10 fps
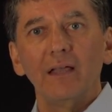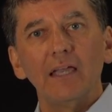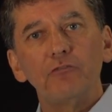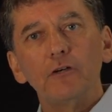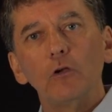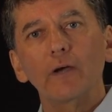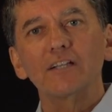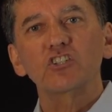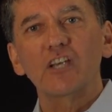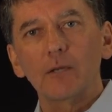If you look
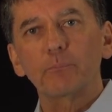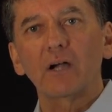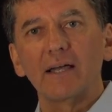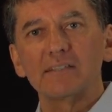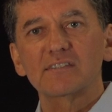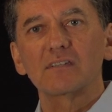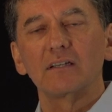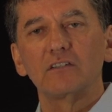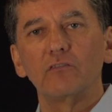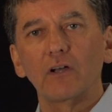at share price
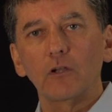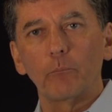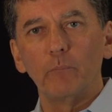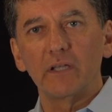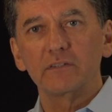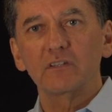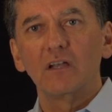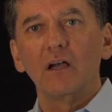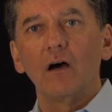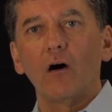development
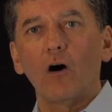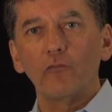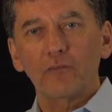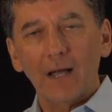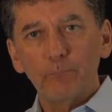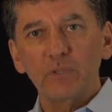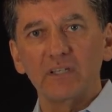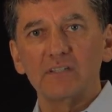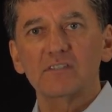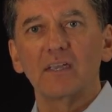of
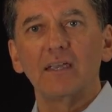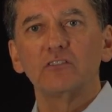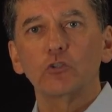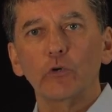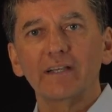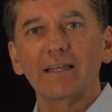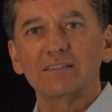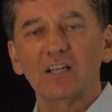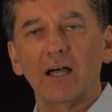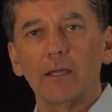companies during that
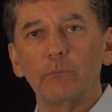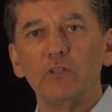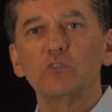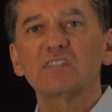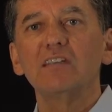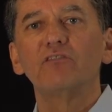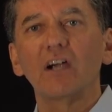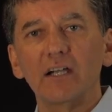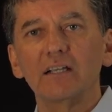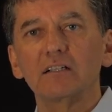time, you see
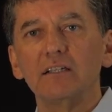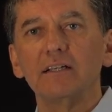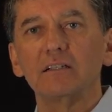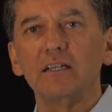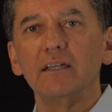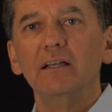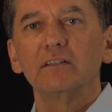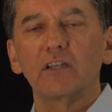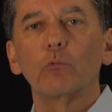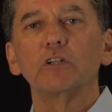very clearly
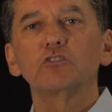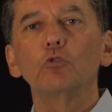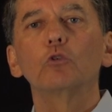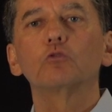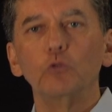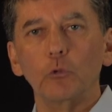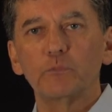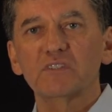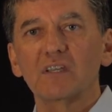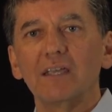there were two
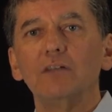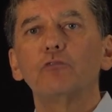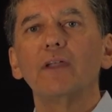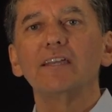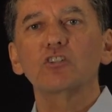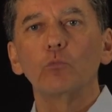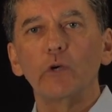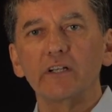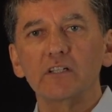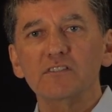groups, inflation
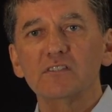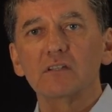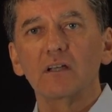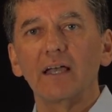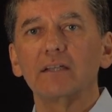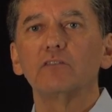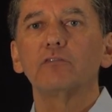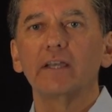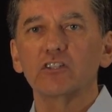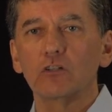winners and
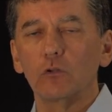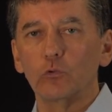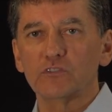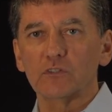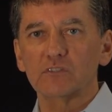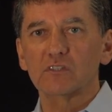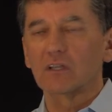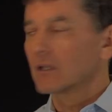inflation losers.